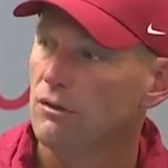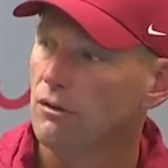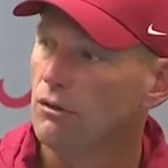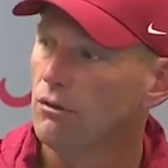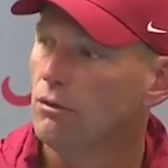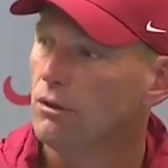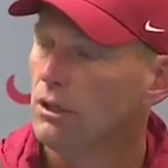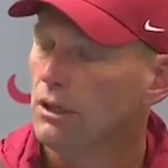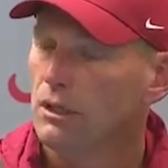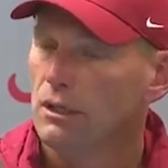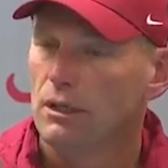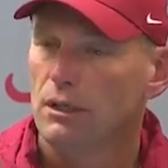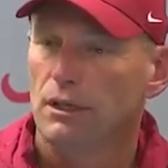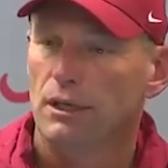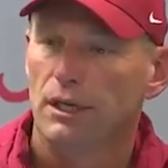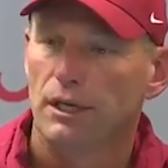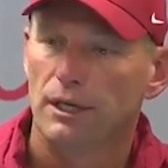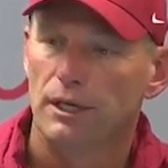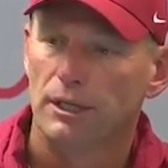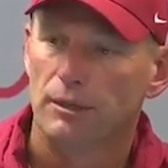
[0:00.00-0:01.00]
to,
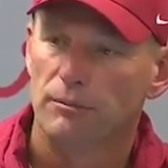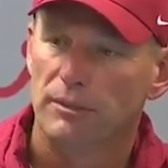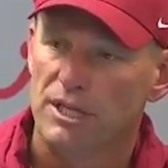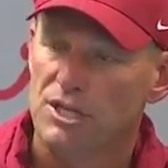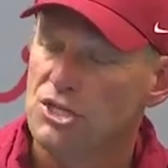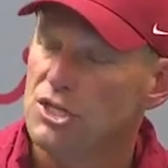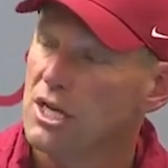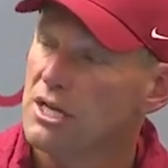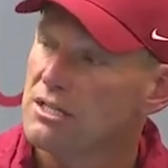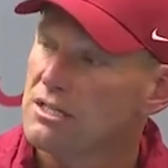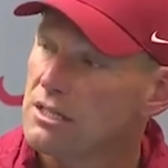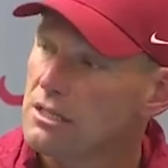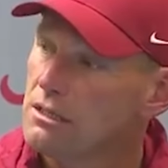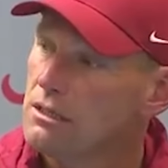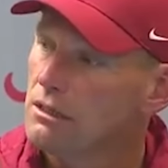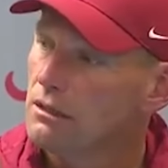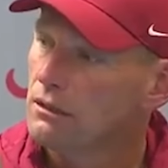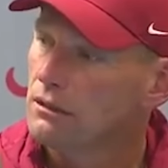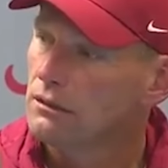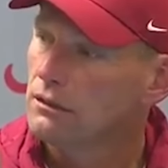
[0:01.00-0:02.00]

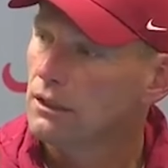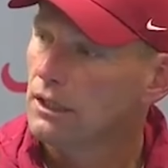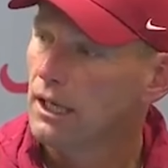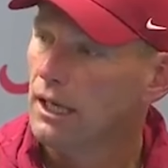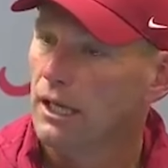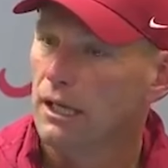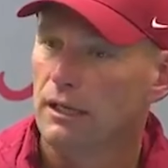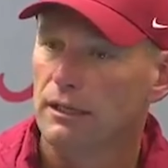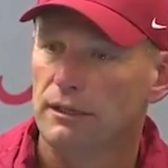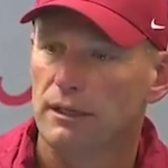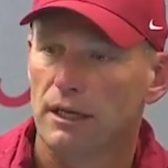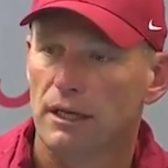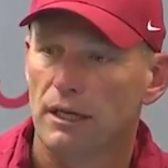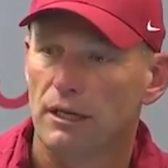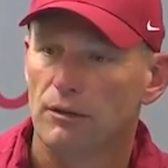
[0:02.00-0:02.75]
adjusted. And,